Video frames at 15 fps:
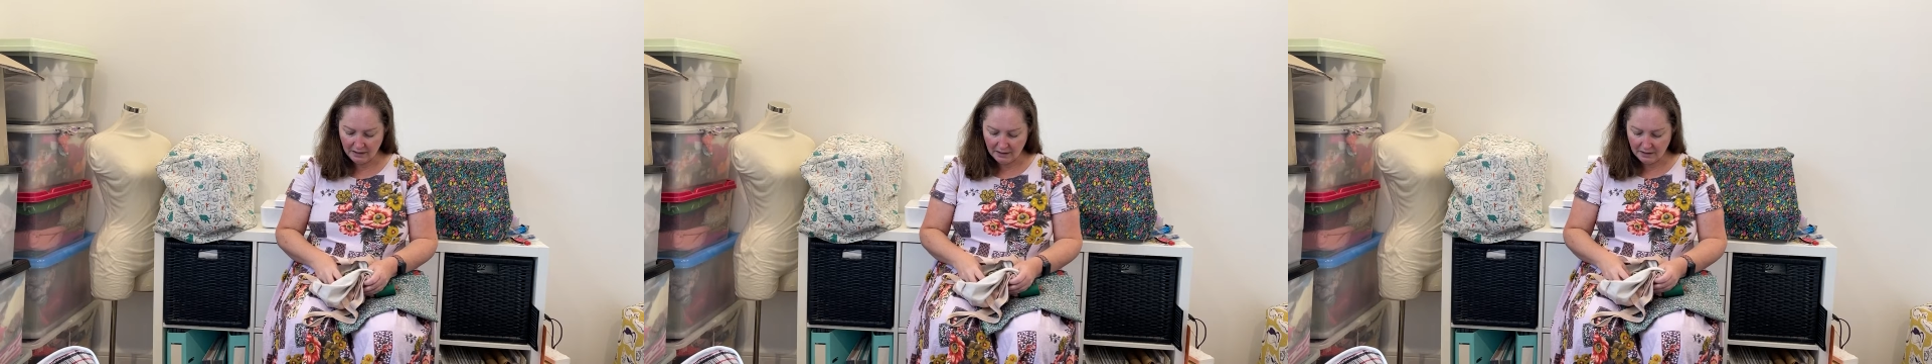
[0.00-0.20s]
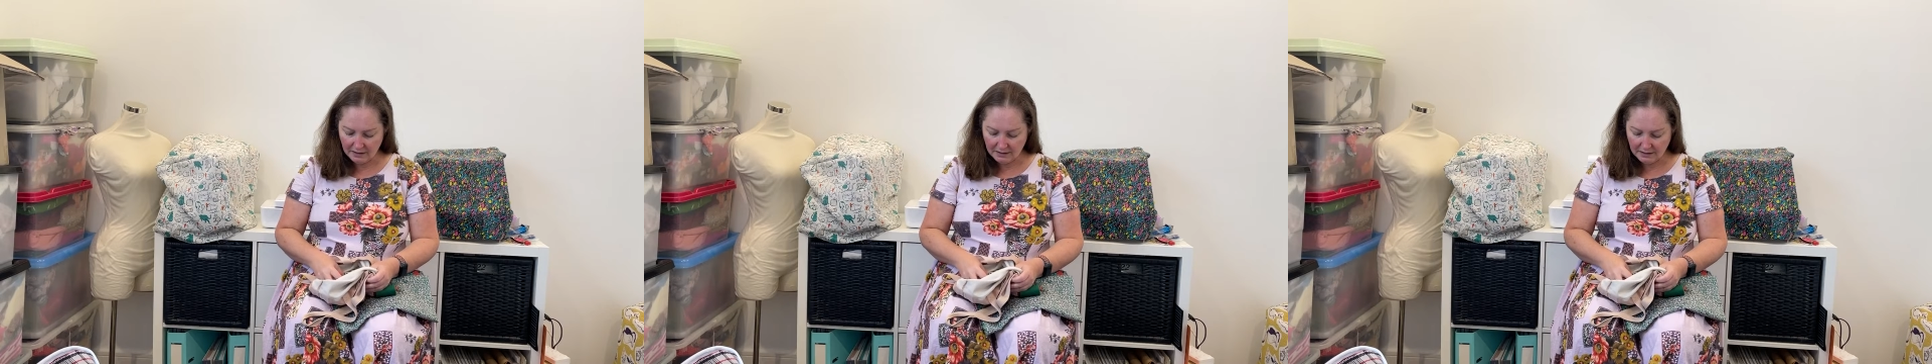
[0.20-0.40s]

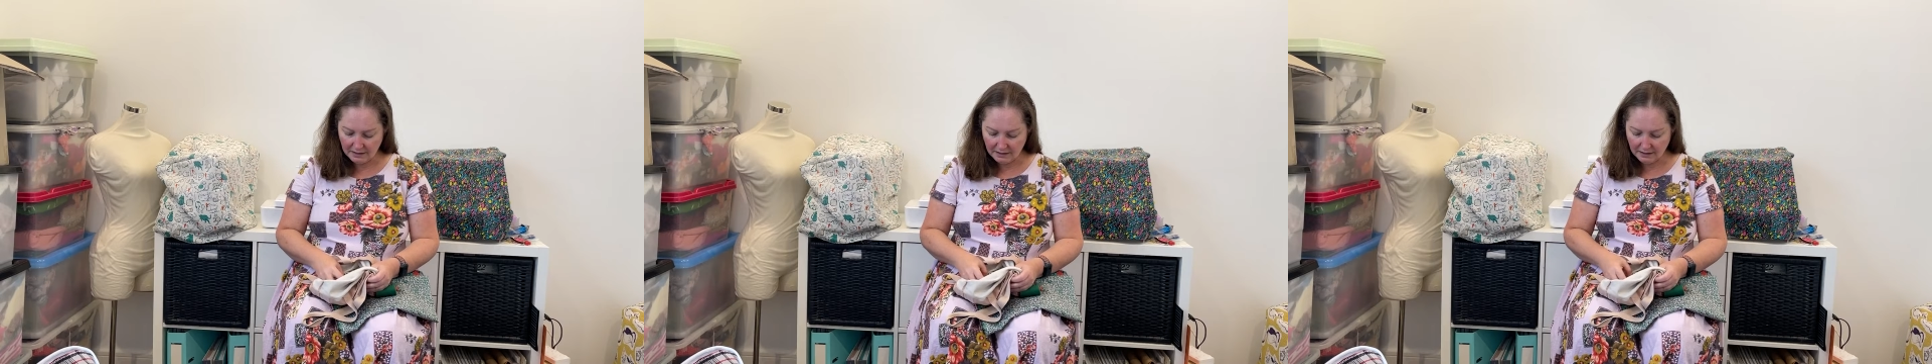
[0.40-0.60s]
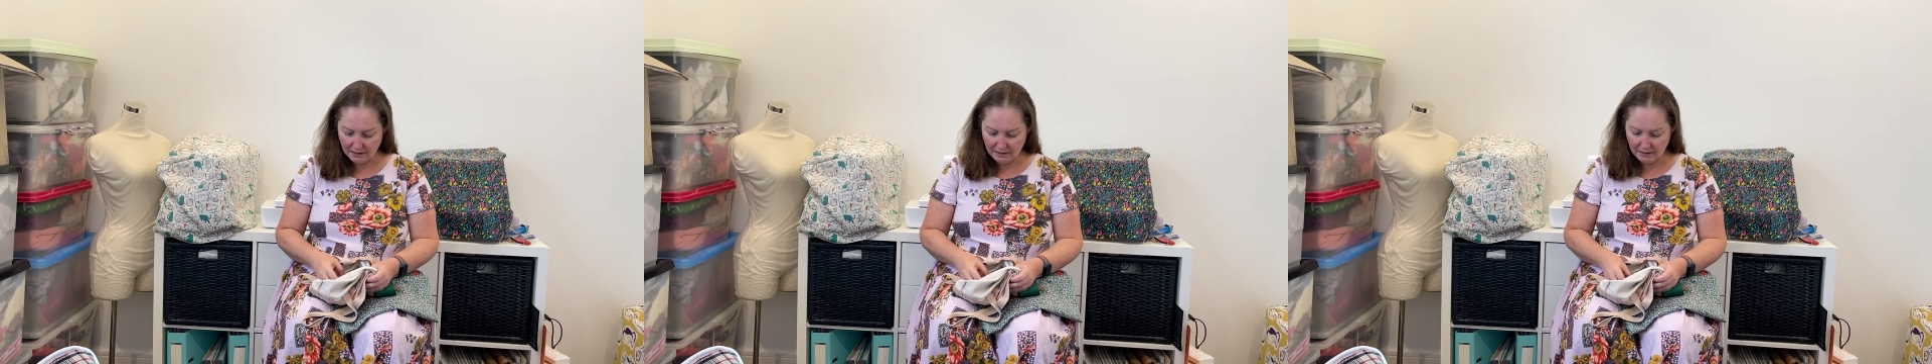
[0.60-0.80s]

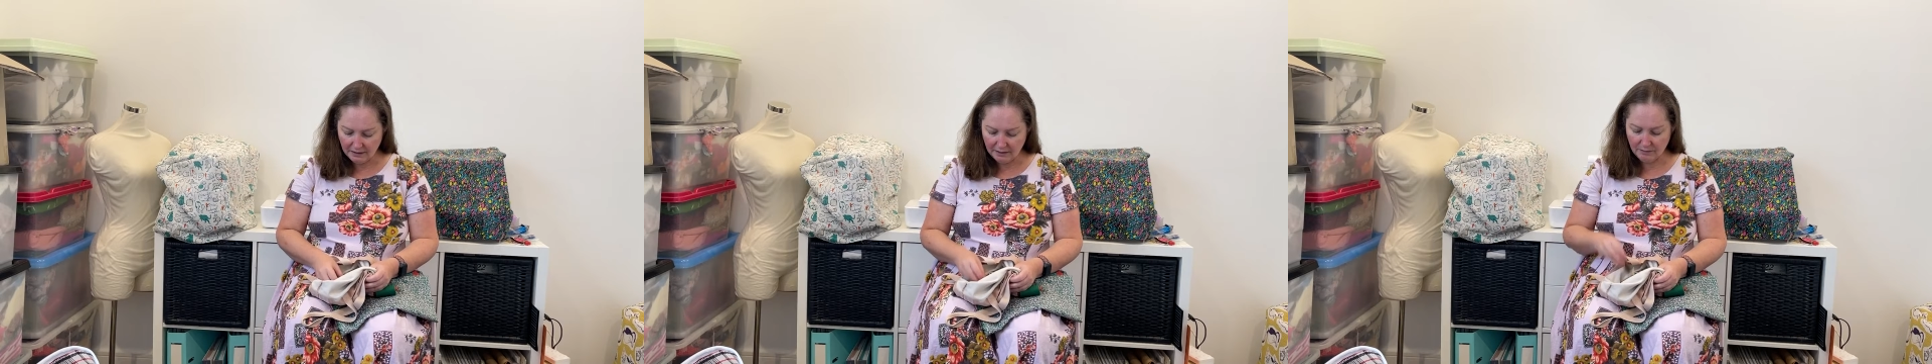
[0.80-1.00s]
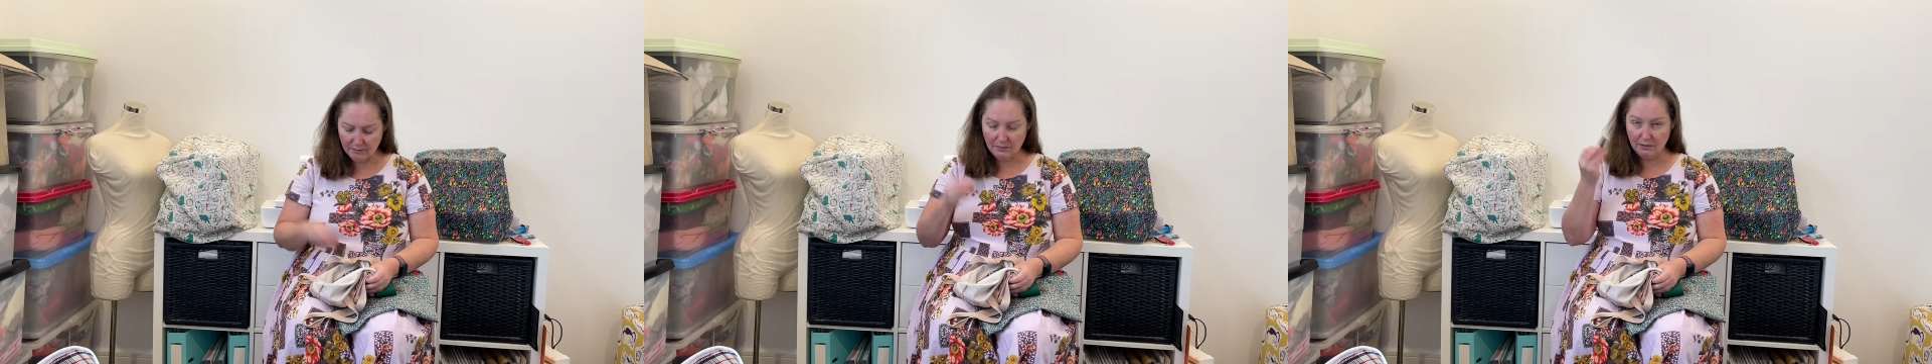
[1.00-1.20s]
some